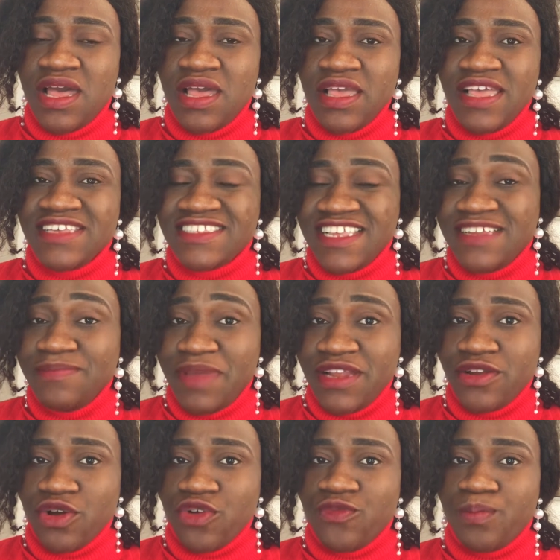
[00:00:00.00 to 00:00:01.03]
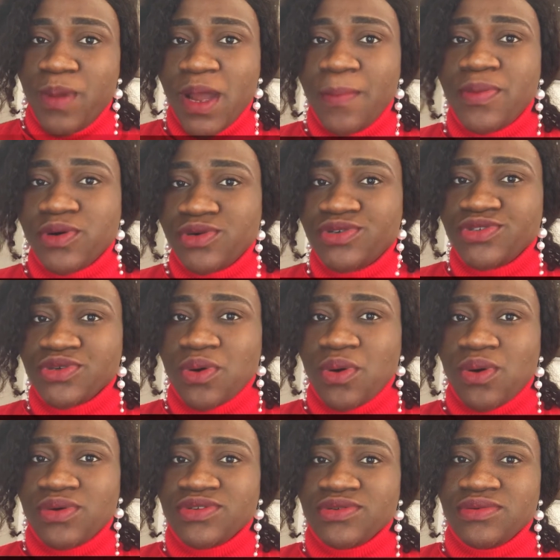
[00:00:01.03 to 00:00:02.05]
a statement of purpose
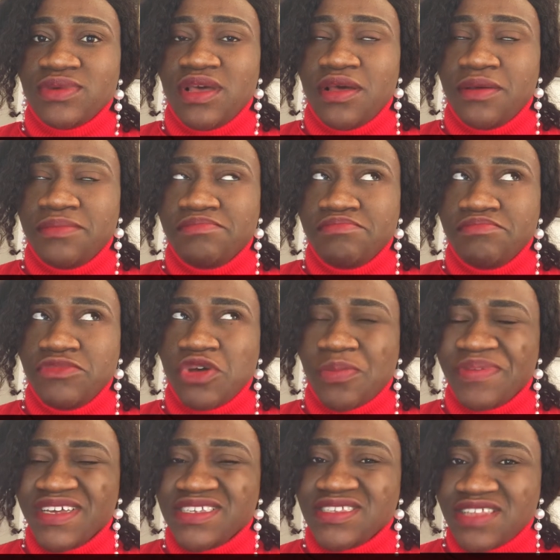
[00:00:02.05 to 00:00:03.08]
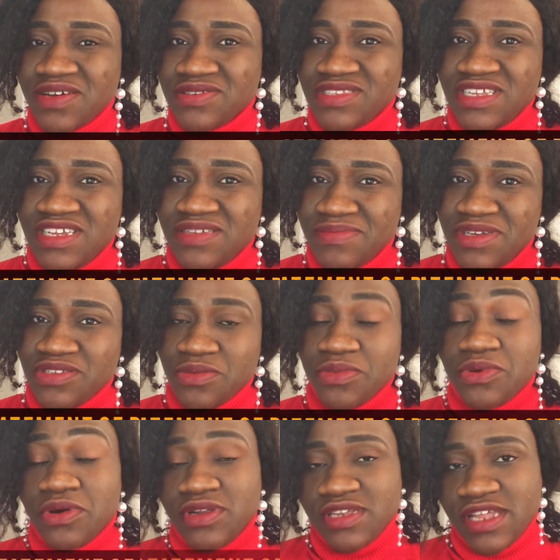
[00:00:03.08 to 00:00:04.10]
or um, your personal statement, some
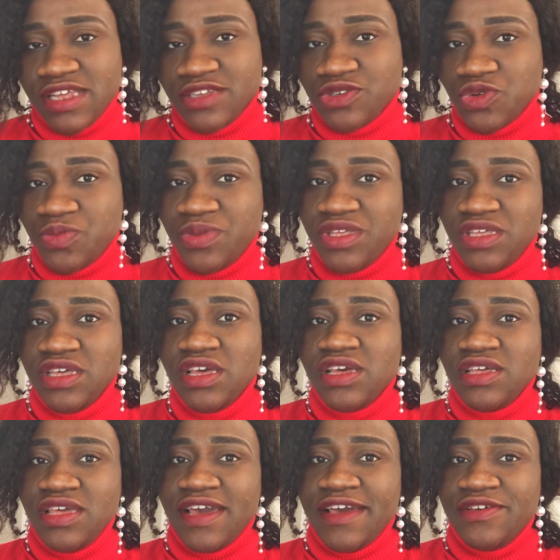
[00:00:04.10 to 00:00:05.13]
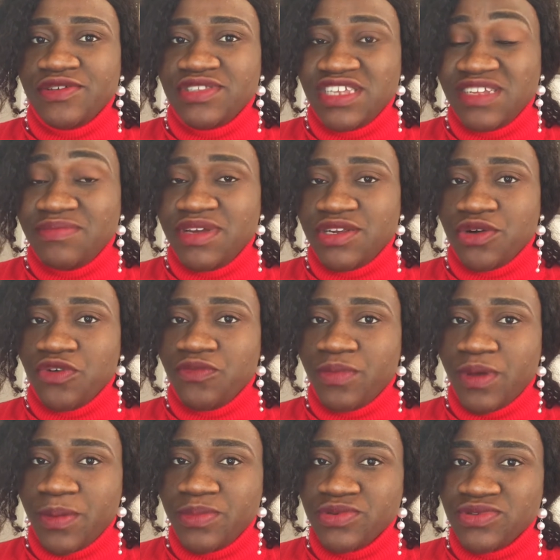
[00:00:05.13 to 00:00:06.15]
people call it SOP. Yeah, your statement of
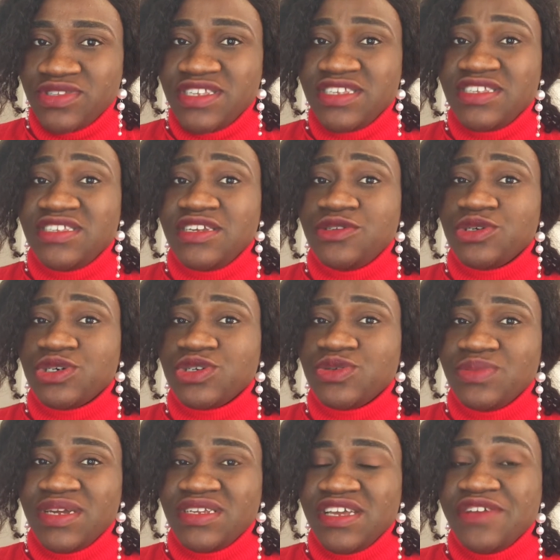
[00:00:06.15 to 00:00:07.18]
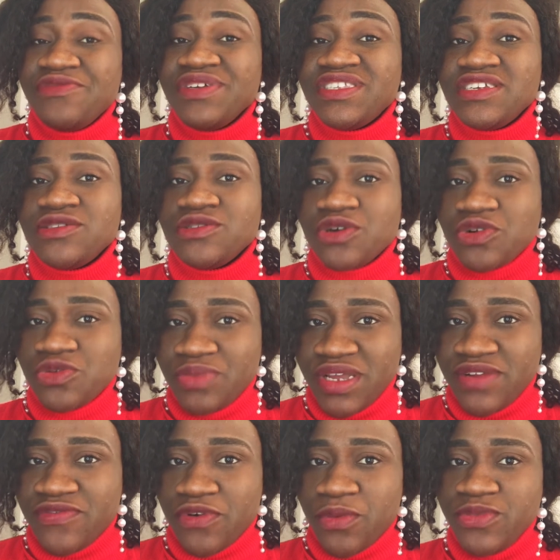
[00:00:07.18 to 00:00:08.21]
purpose. This is a document, a written
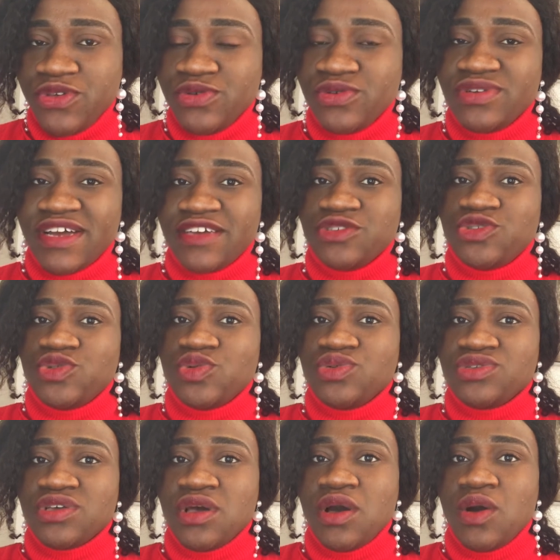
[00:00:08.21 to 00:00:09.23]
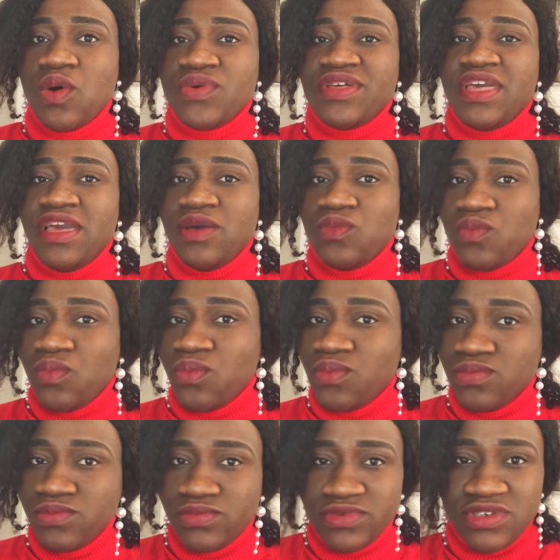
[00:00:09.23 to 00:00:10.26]
document from you that shows, okay,
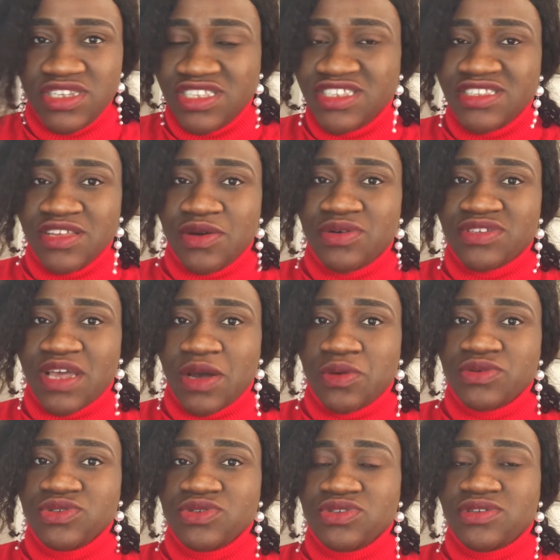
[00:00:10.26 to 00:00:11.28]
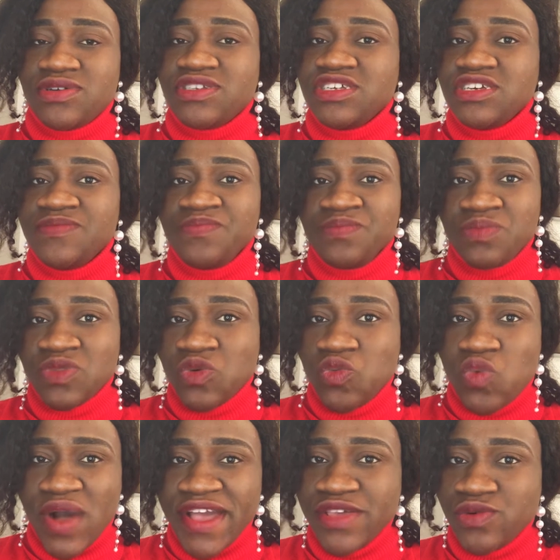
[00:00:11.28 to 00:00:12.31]
this is the course I want to study,
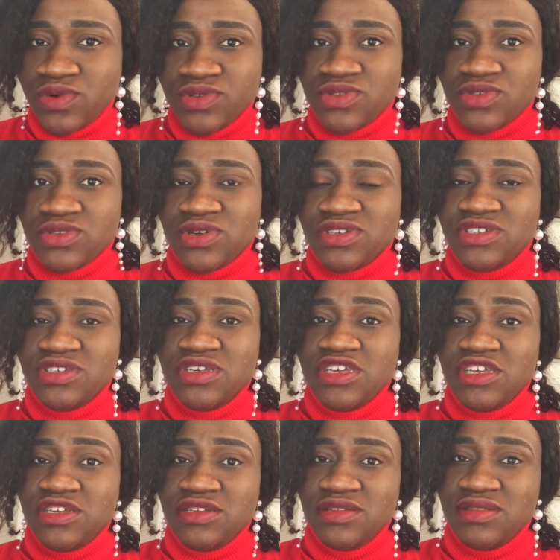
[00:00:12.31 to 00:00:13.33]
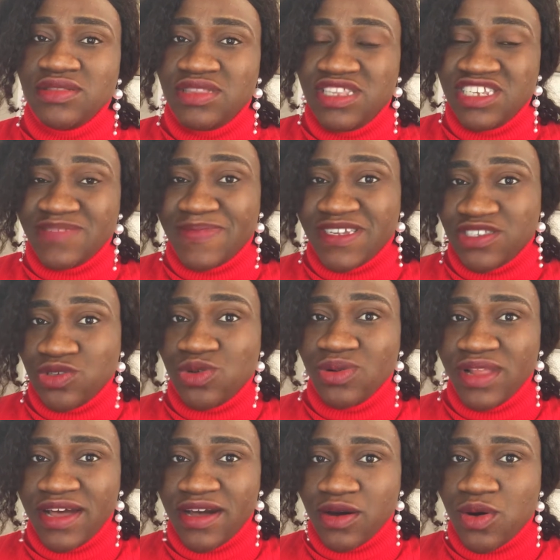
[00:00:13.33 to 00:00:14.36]
why you want to study this
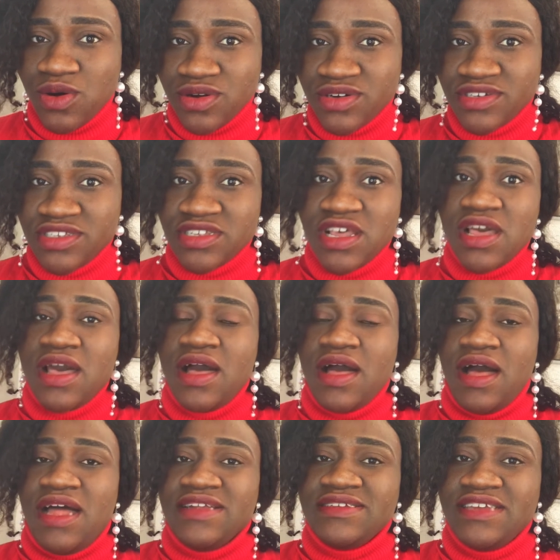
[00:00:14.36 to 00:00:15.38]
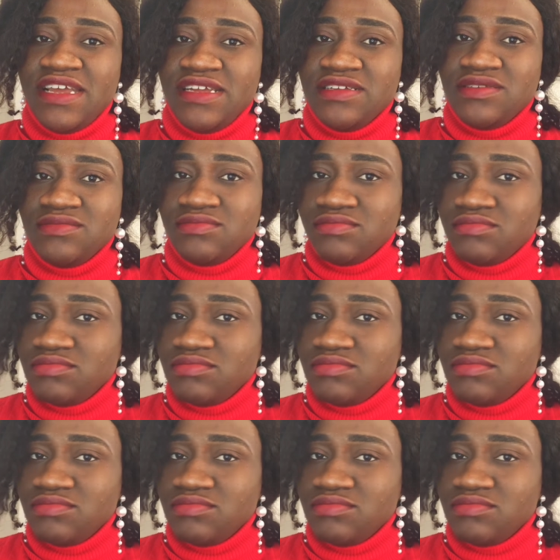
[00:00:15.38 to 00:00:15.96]
particular course, and then